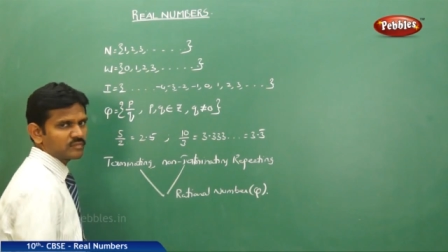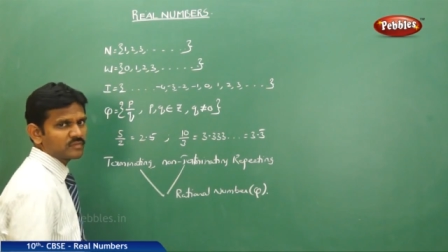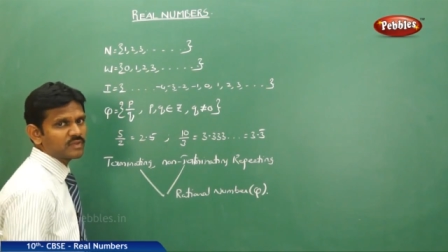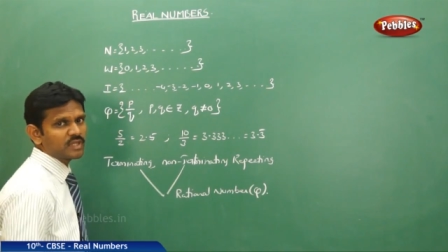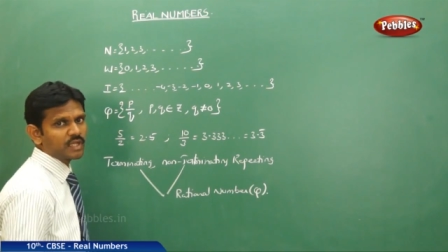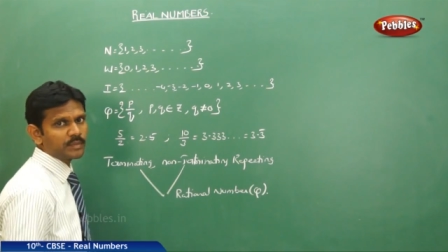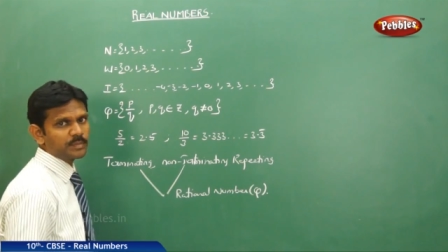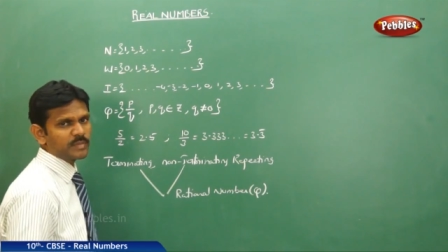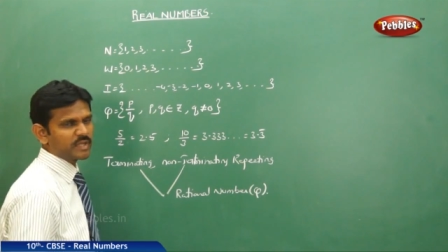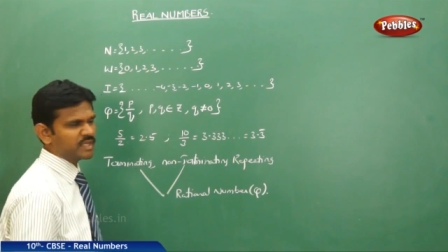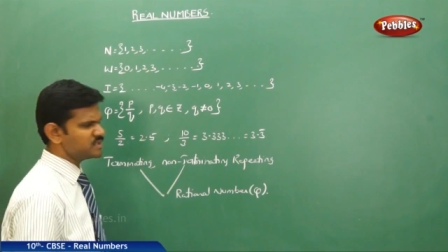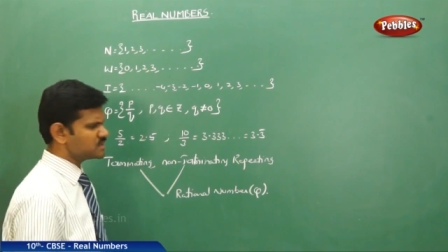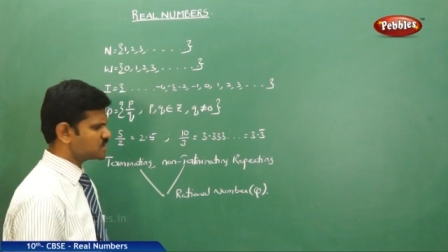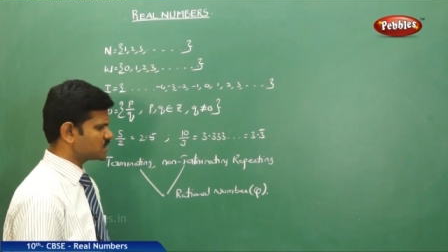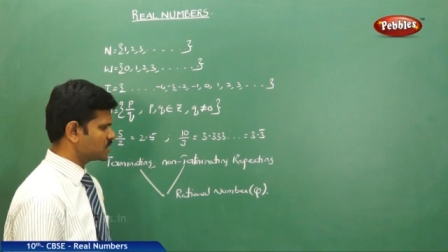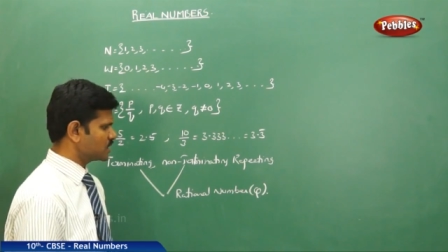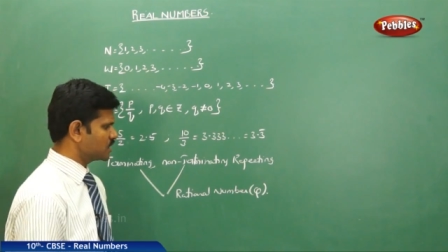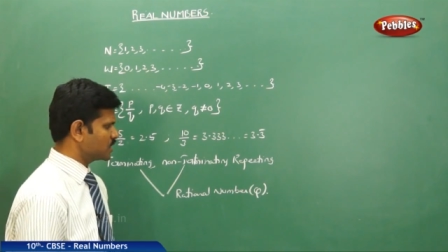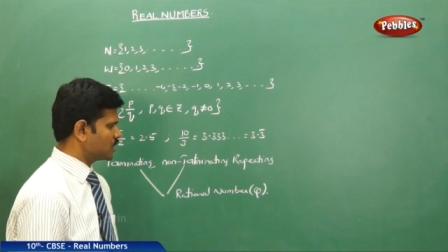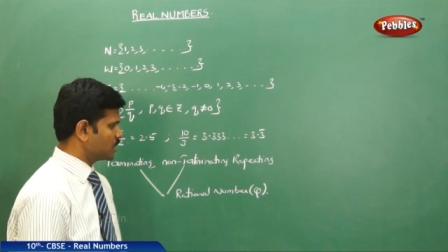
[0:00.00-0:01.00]
That means
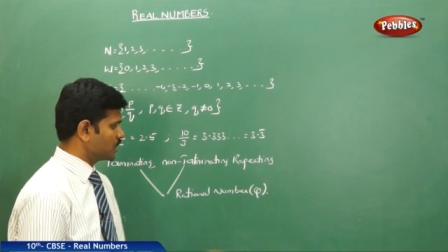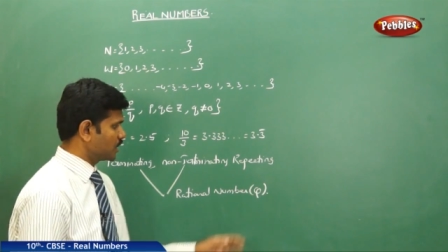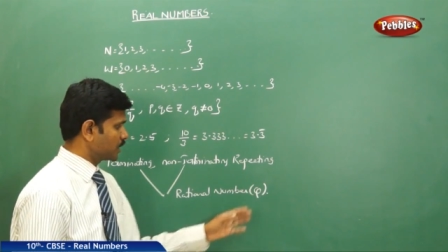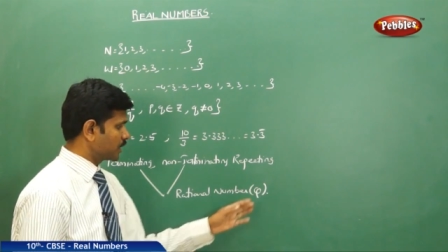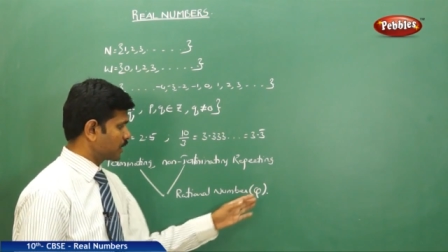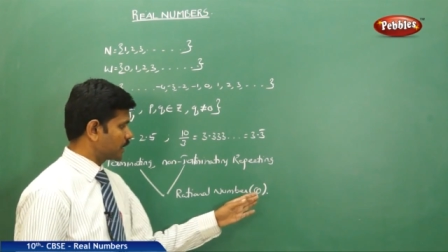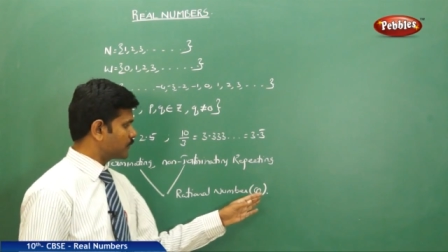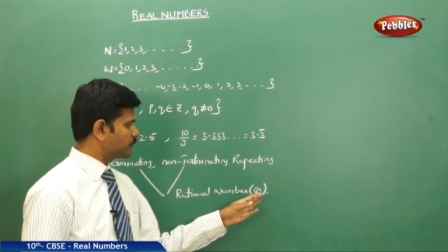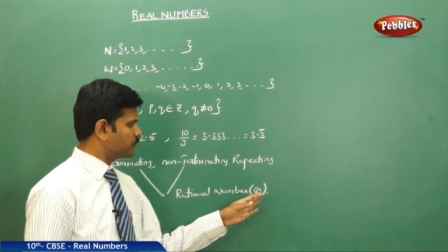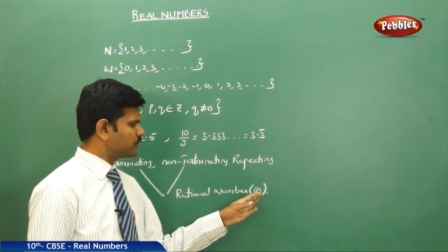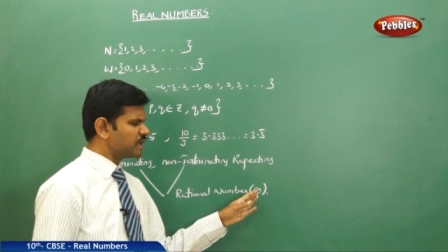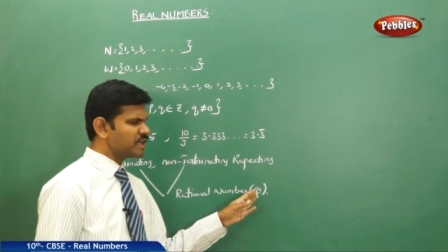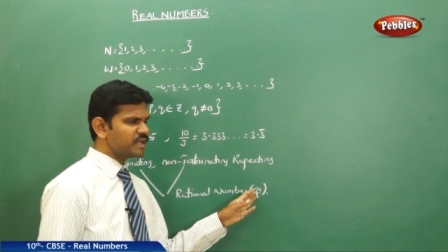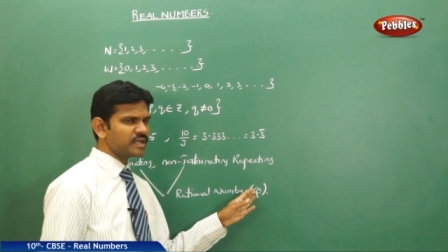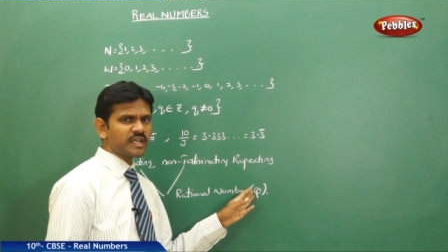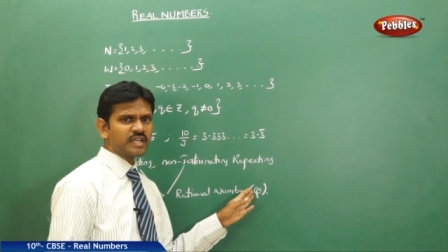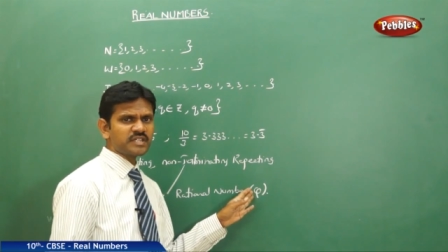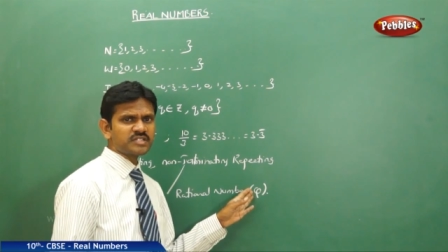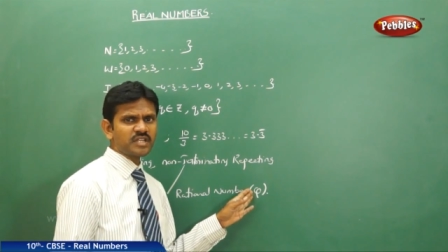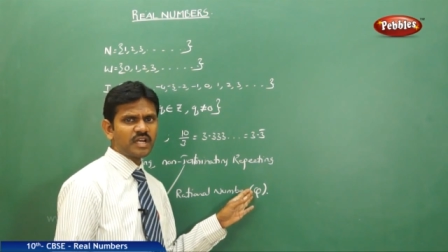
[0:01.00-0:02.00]
every
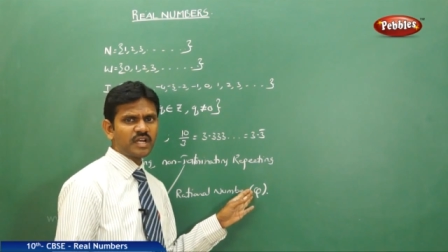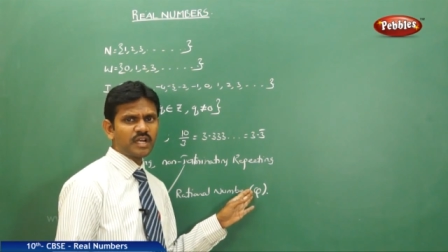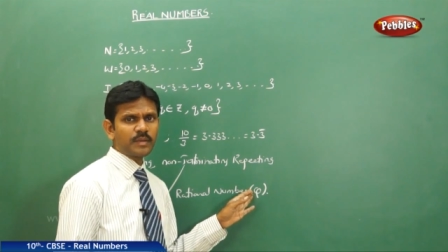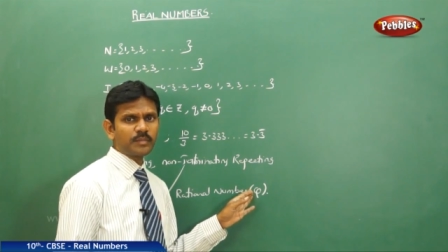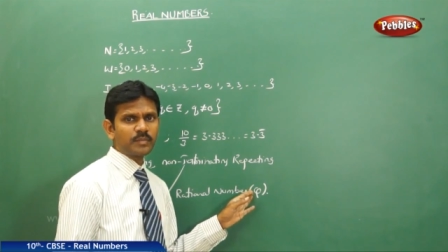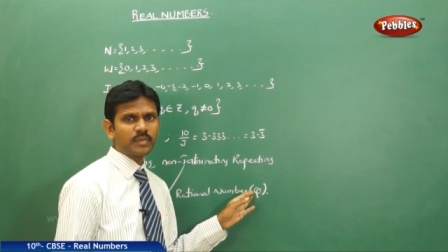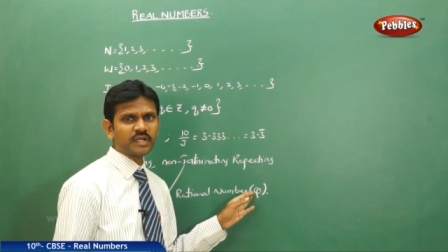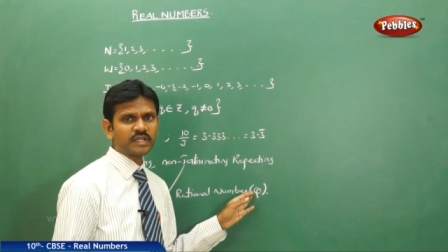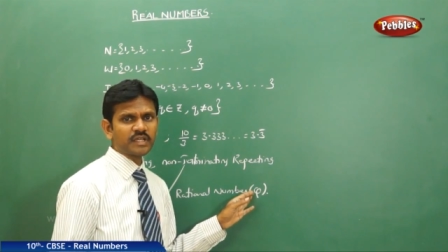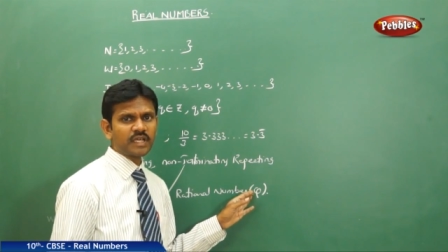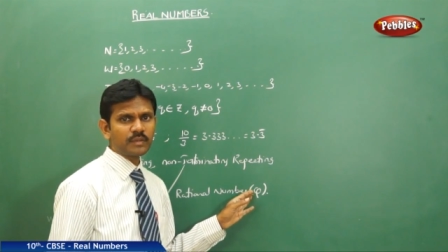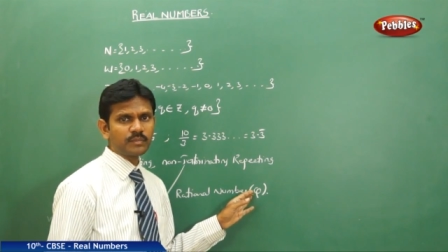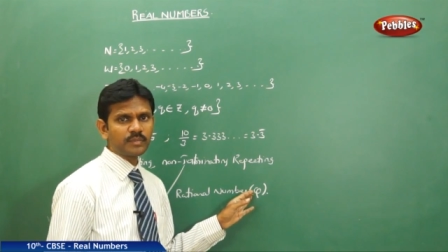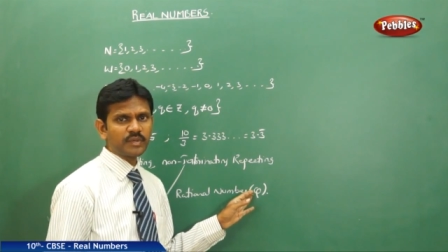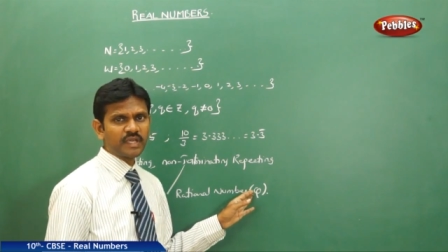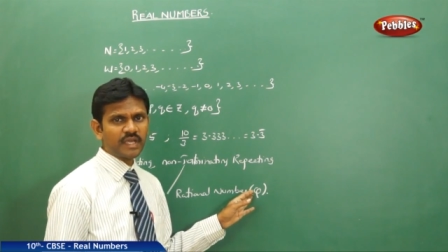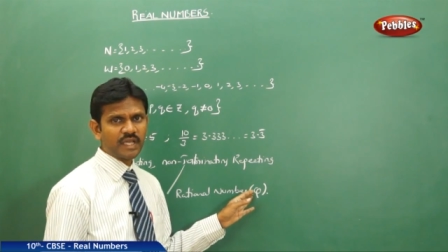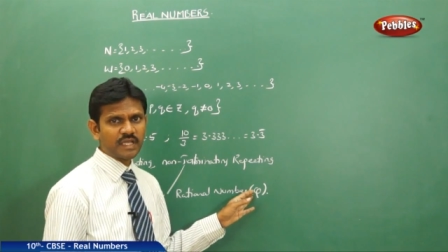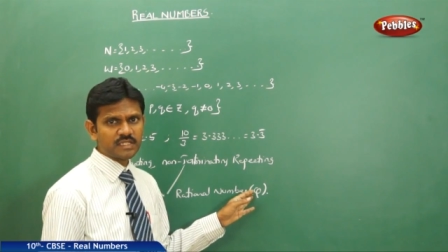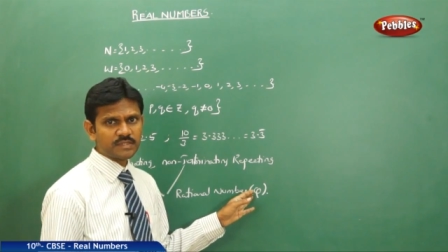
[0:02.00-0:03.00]
rational number can
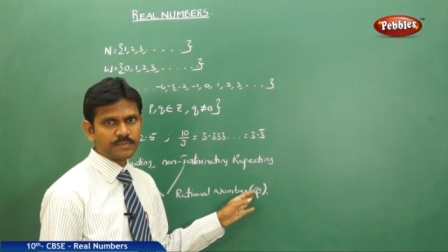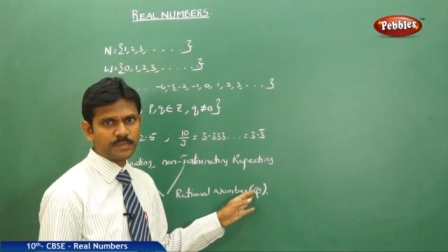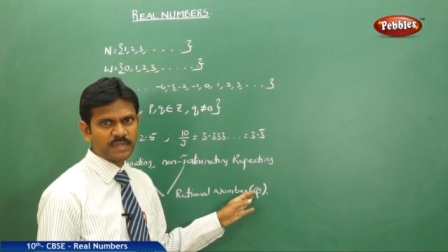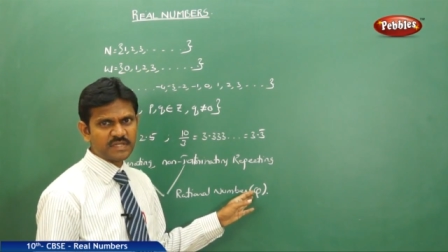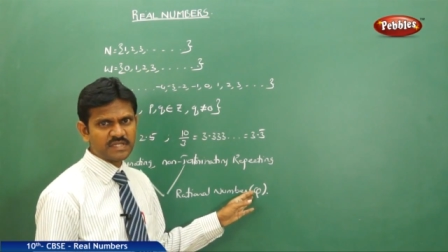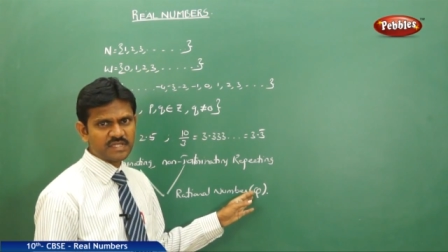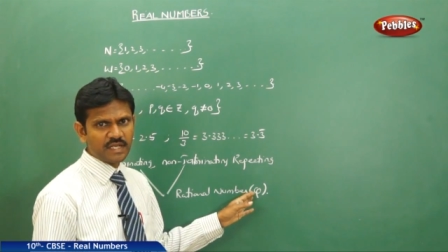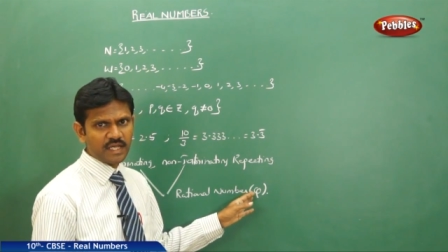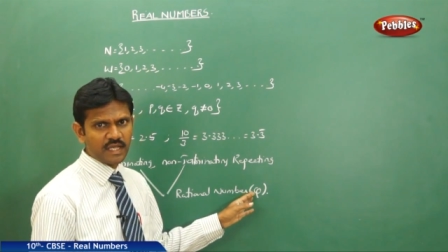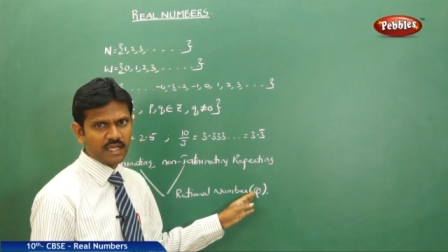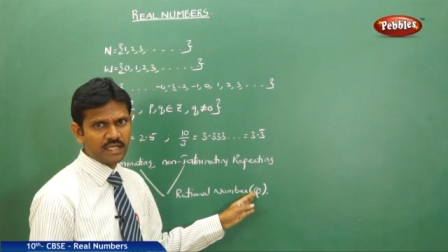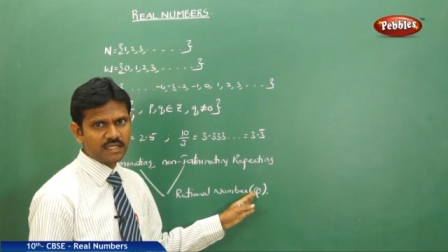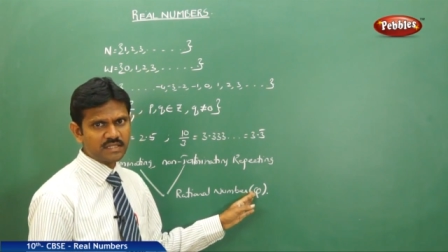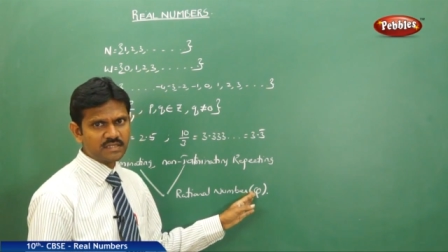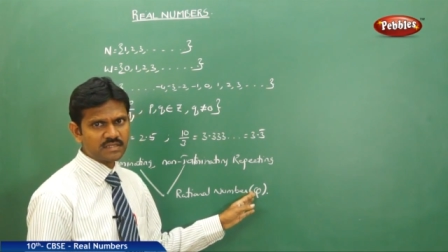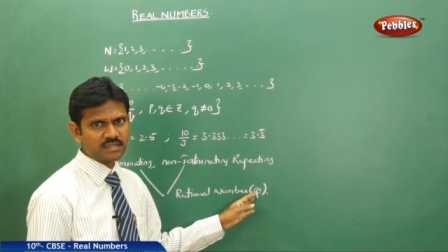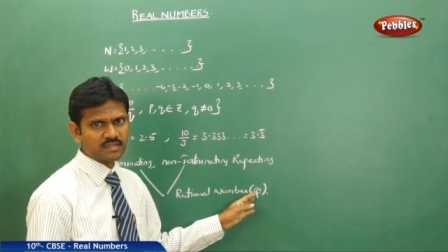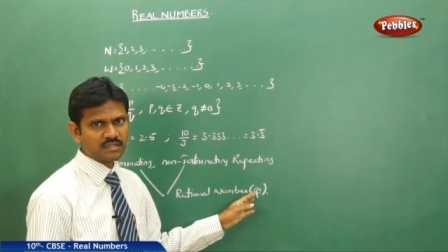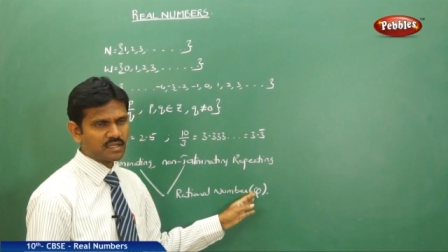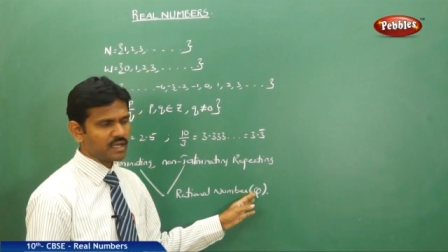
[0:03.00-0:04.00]
be expressed
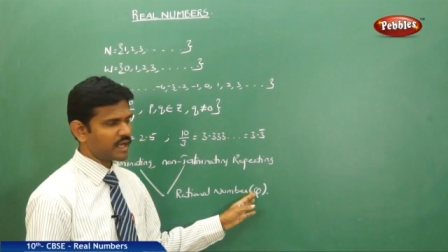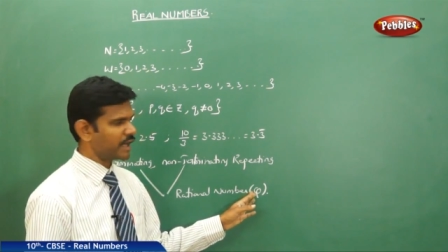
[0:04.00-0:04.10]
as